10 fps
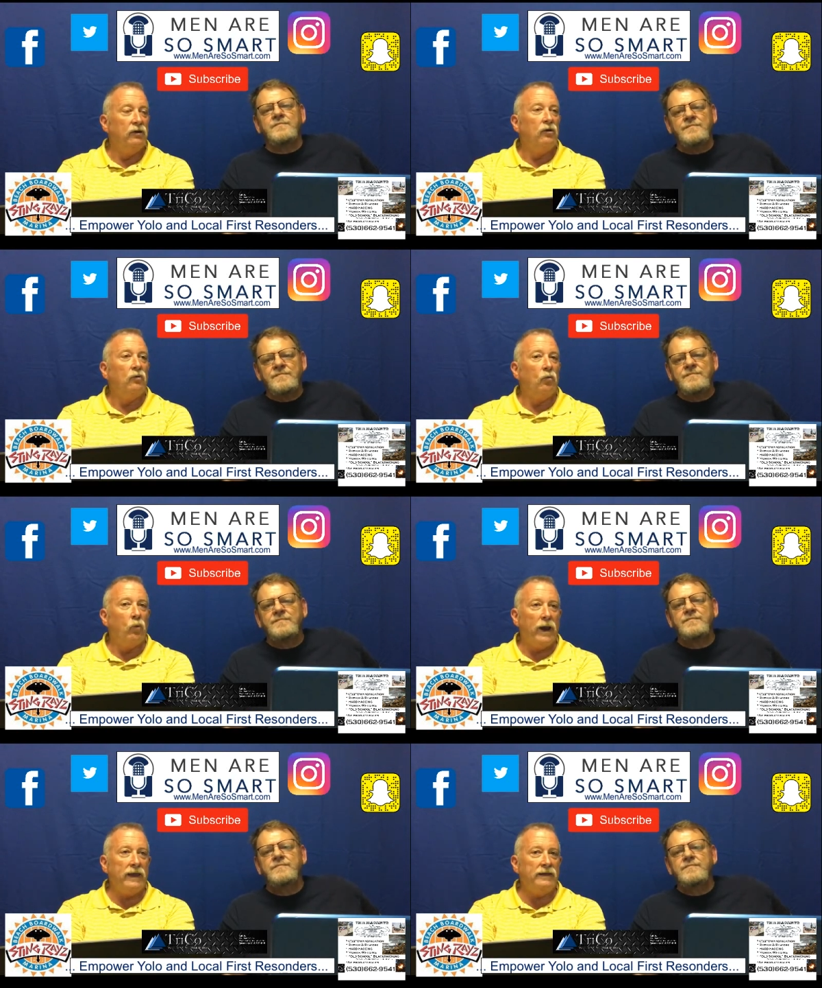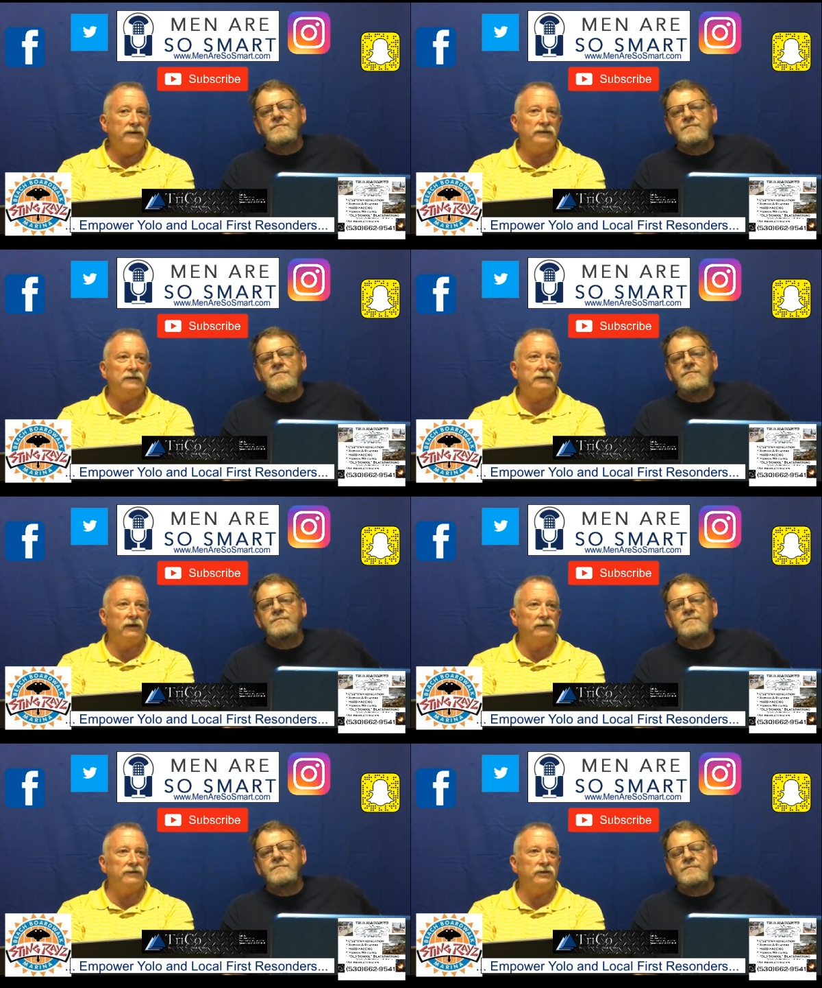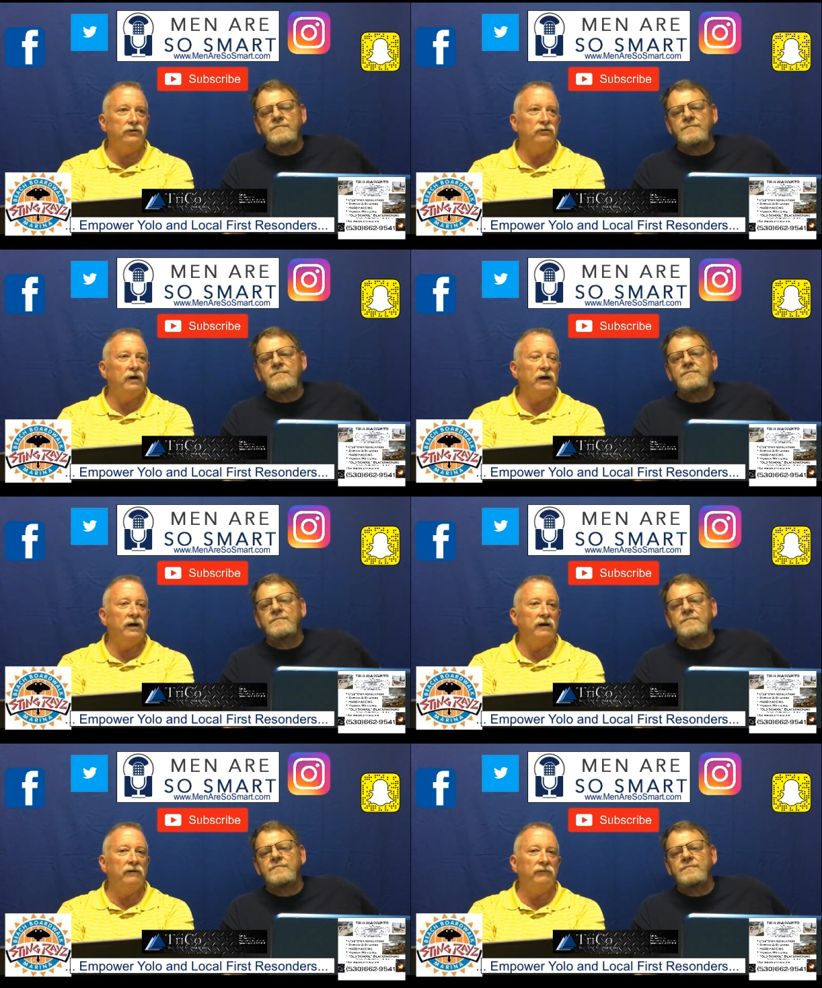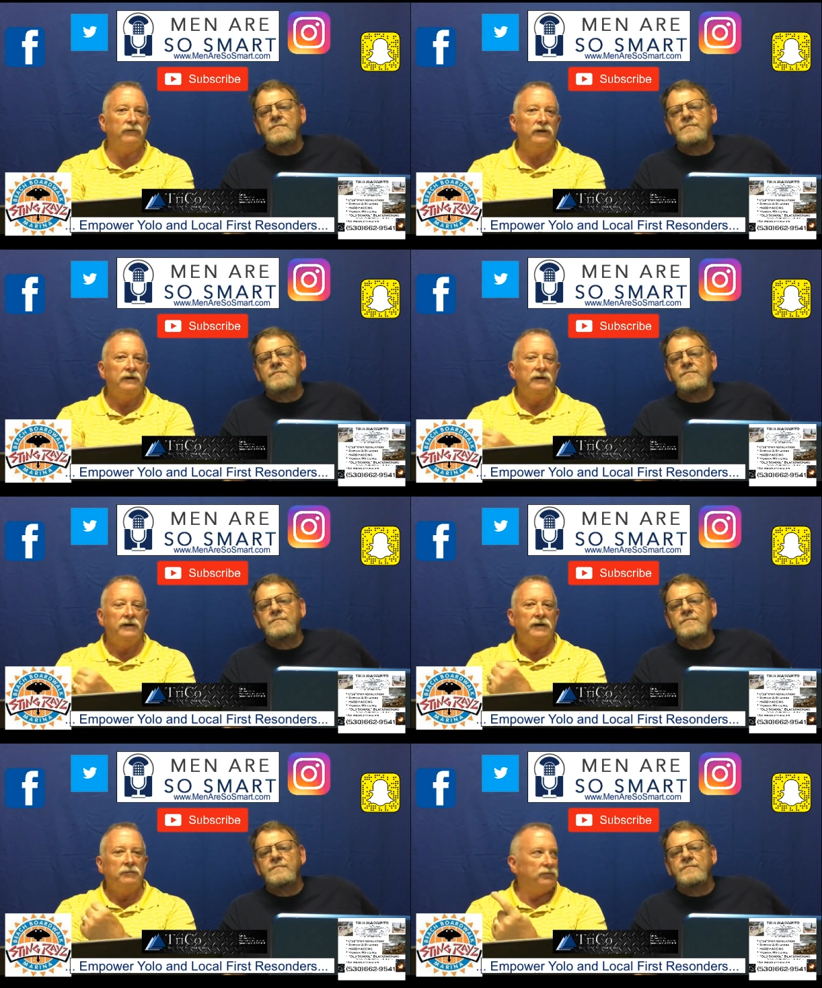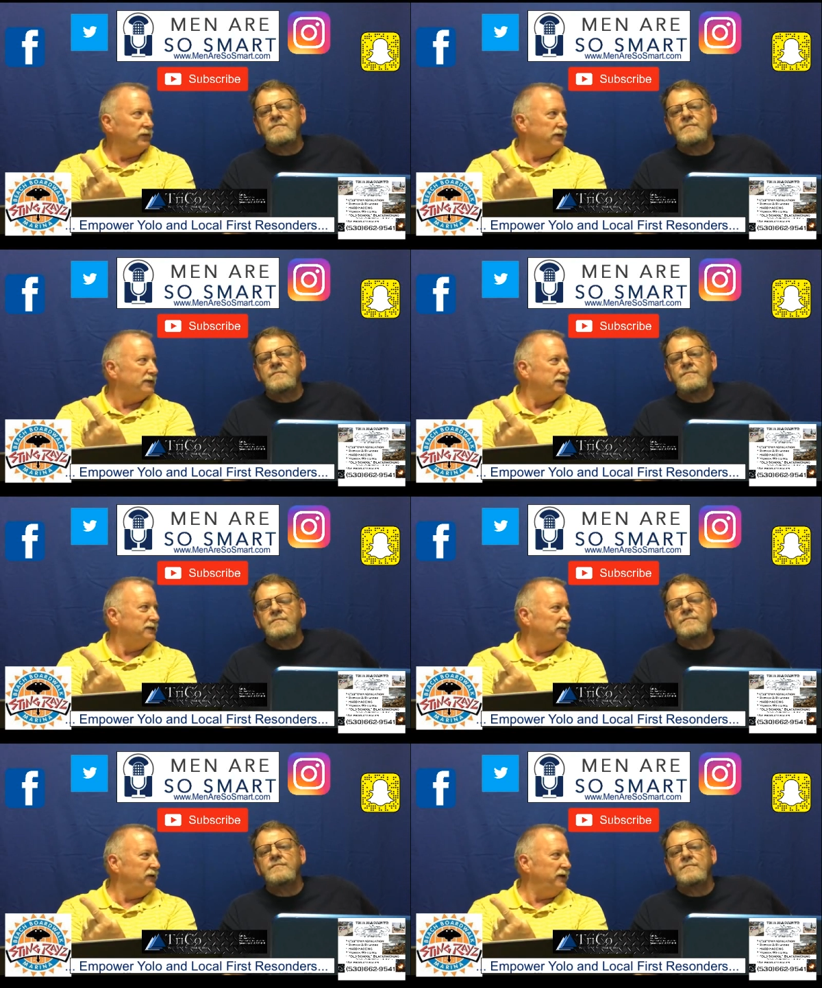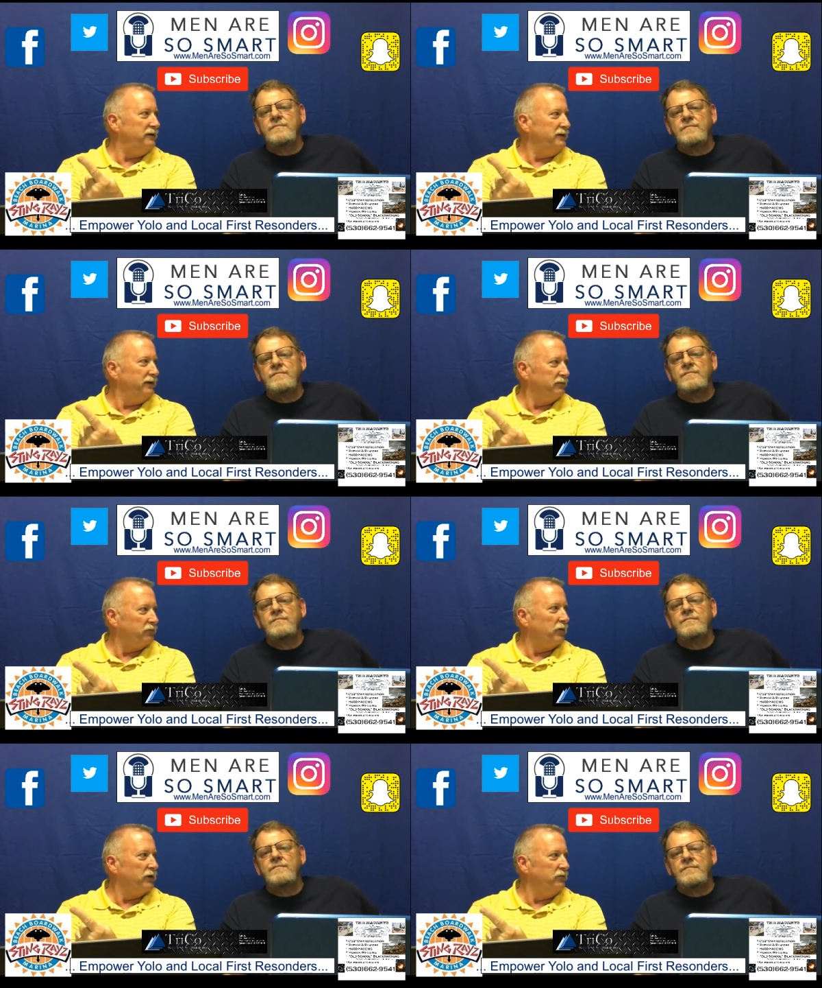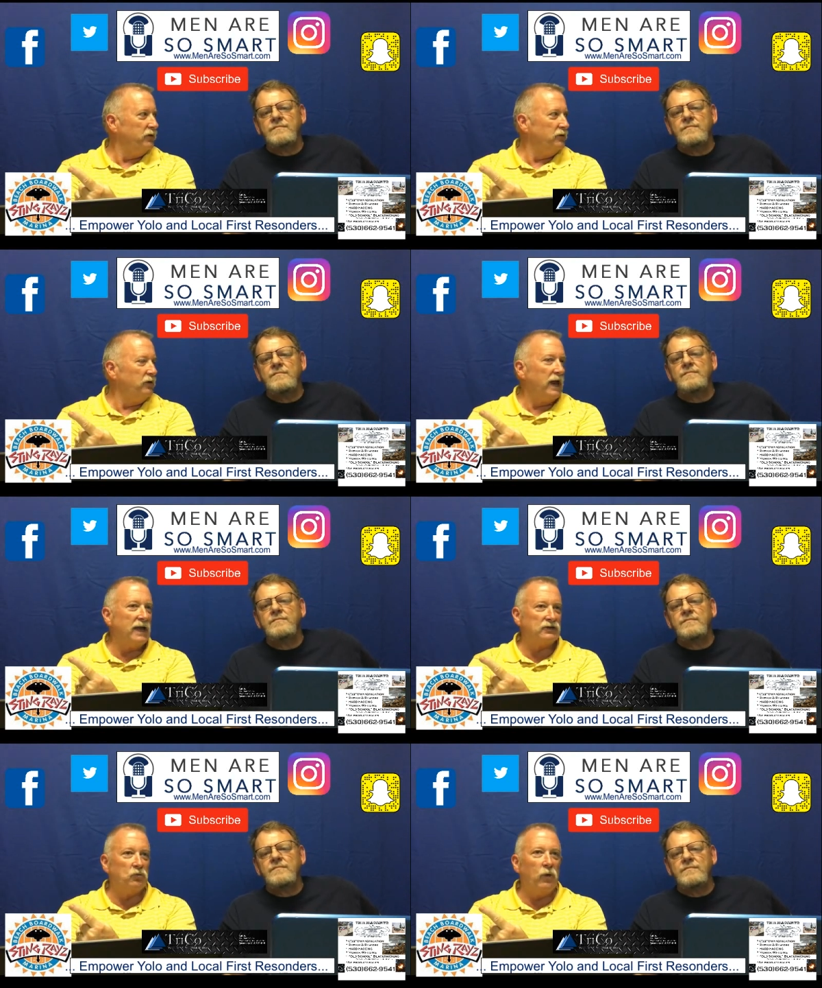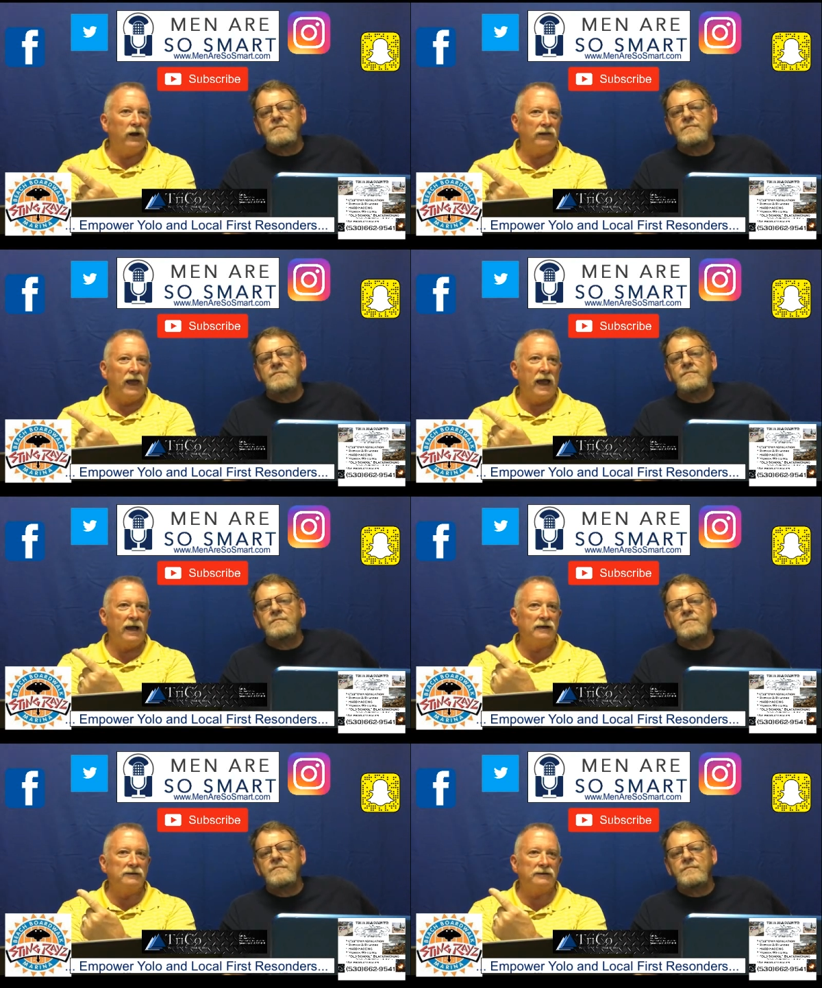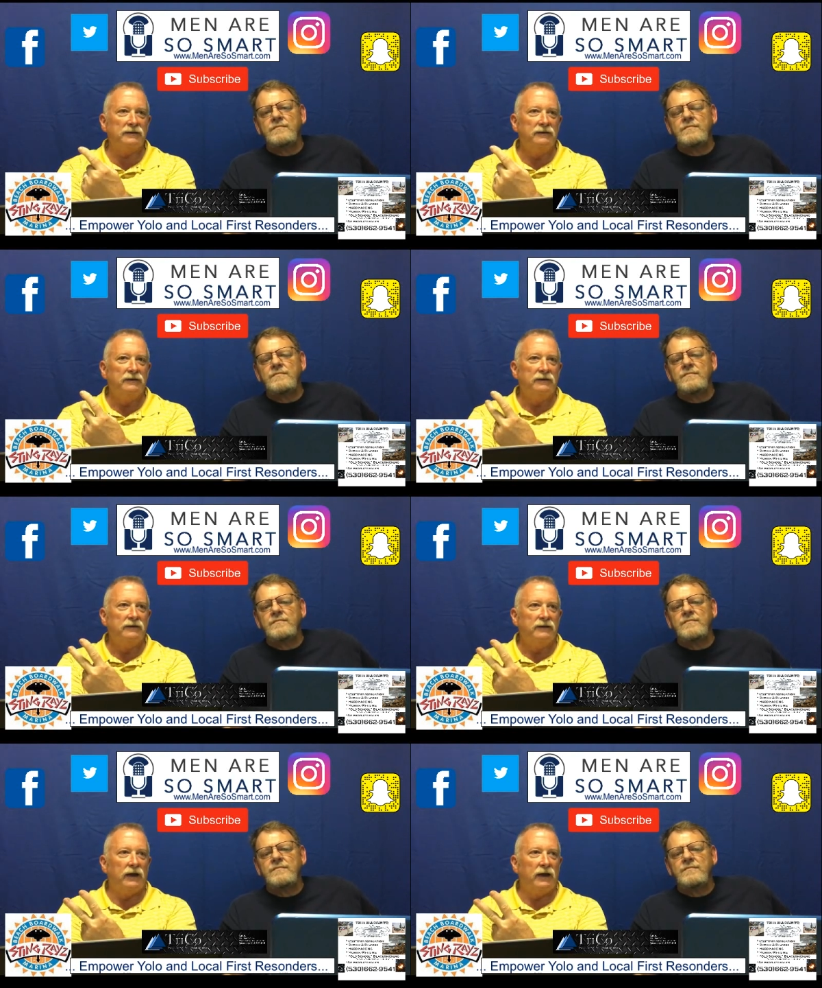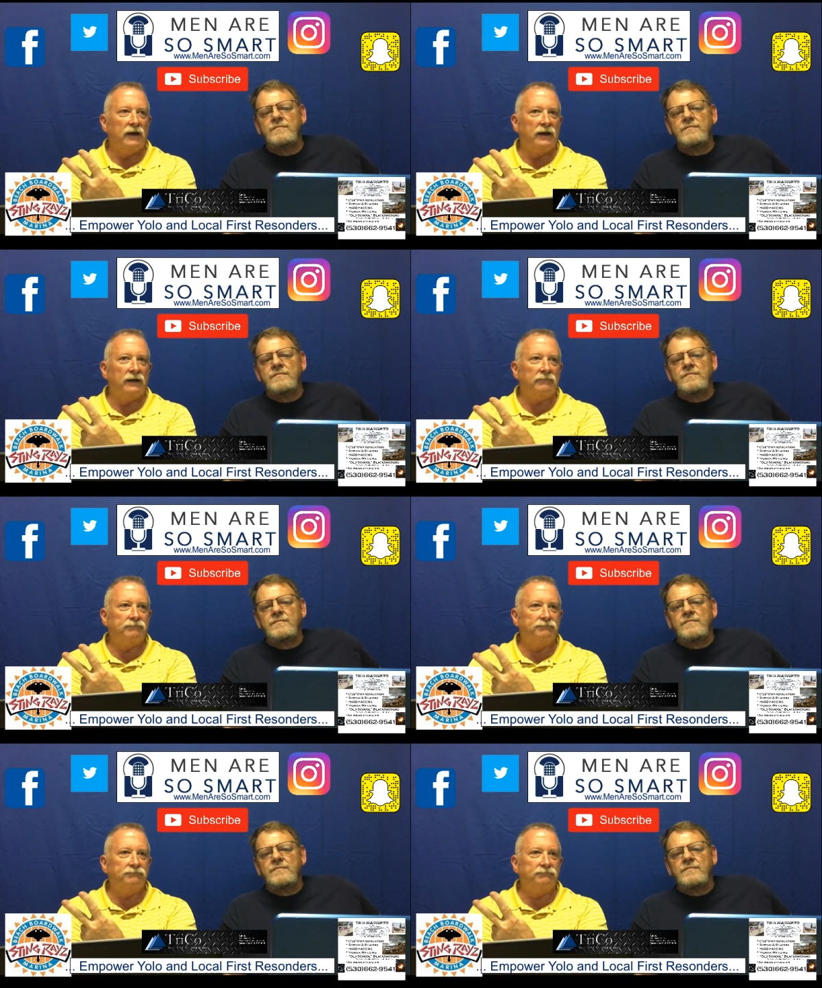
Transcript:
Speaker 1: Mm-hmm. Waze tells you of police activity in front of you as well as uh,